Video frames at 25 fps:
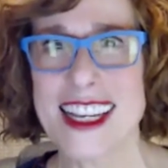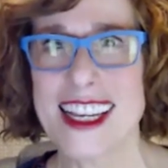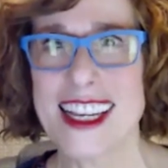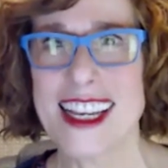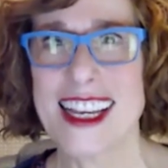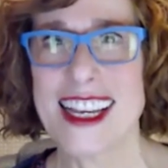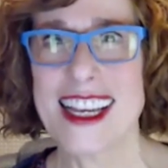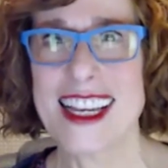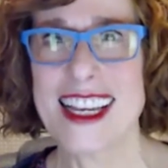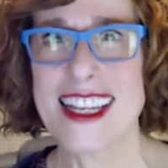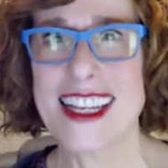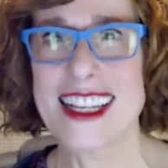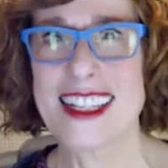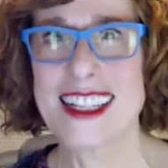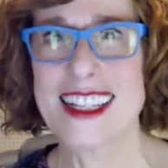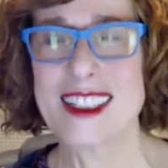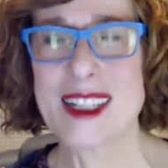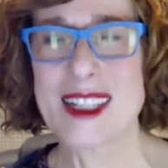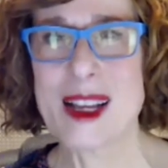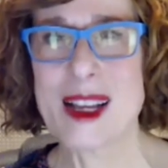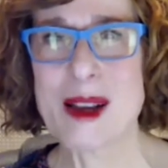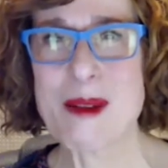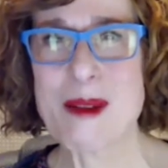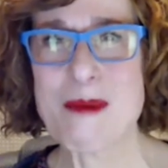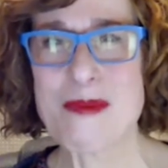
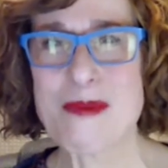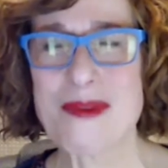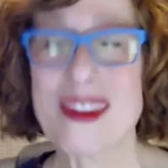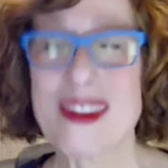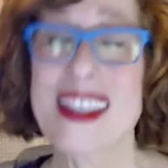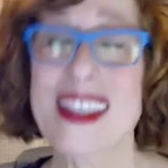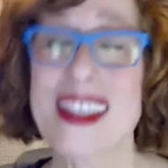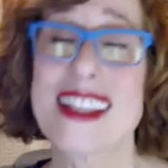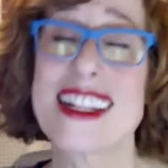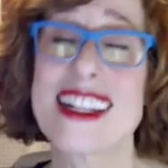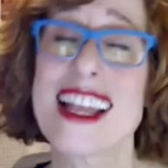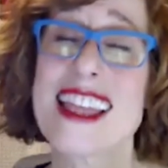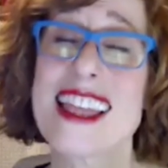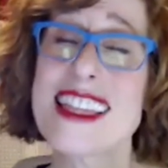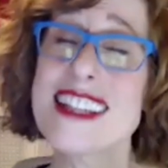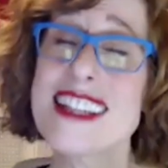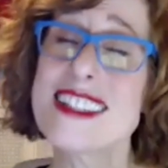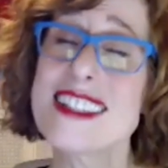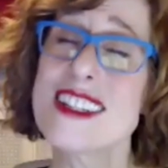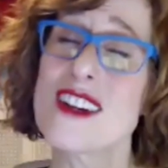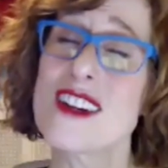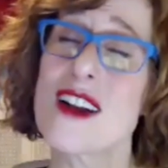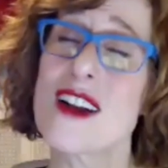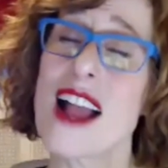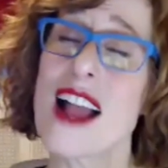And now
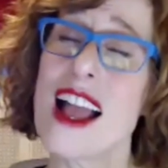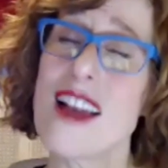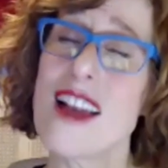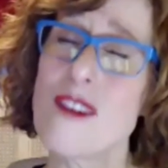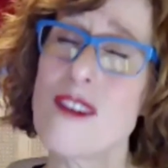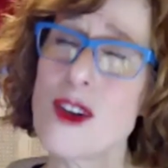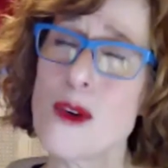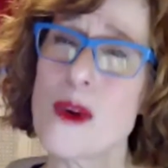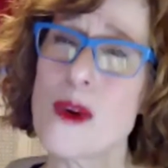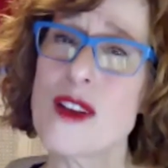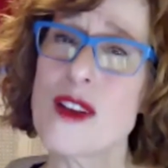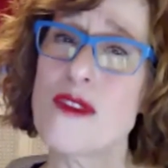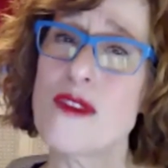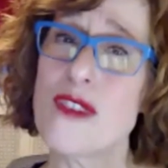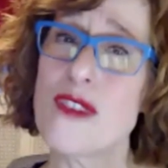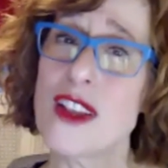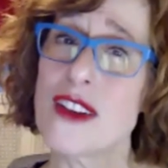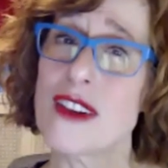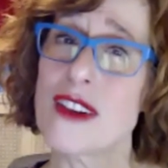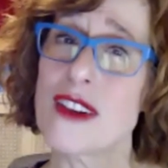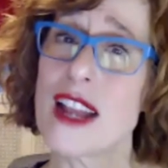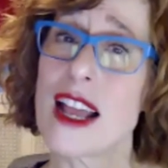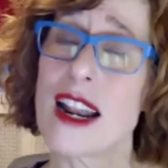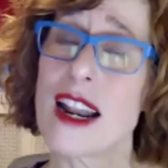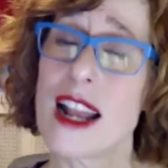this year, I haven't quite
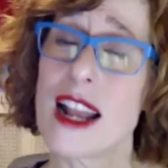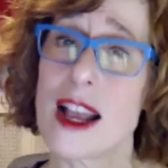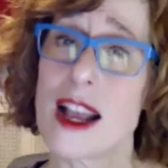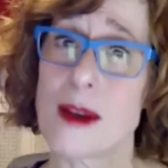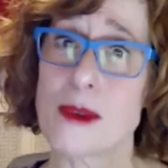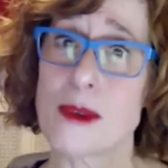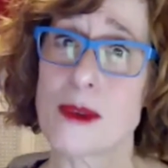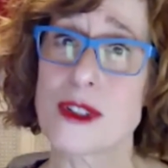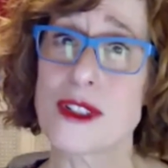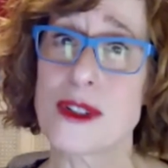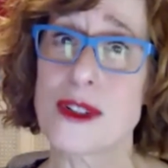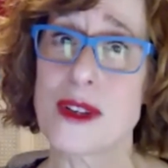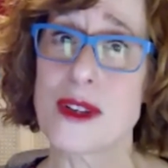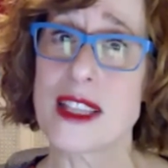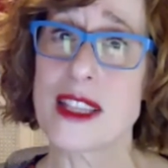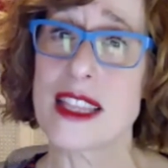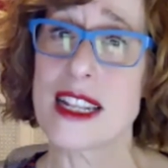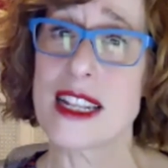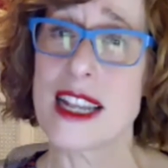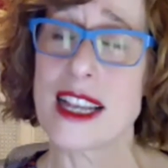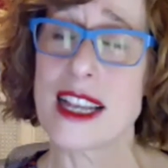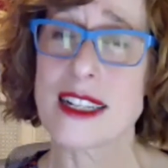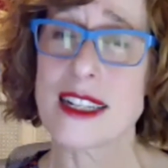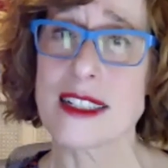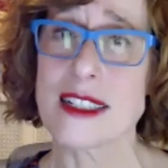figured out how we're doing the next